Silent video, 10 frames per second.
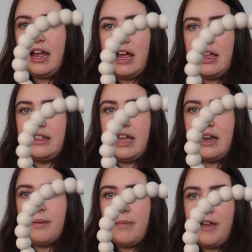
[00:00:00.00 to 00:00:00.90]
And
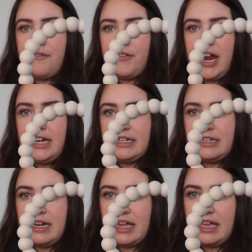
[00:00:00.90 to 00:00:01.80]
then my
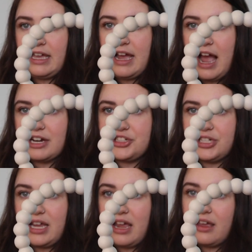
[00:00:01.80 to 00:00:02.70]
friend Nikki
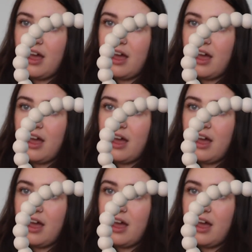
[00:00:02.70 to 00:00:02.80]
actually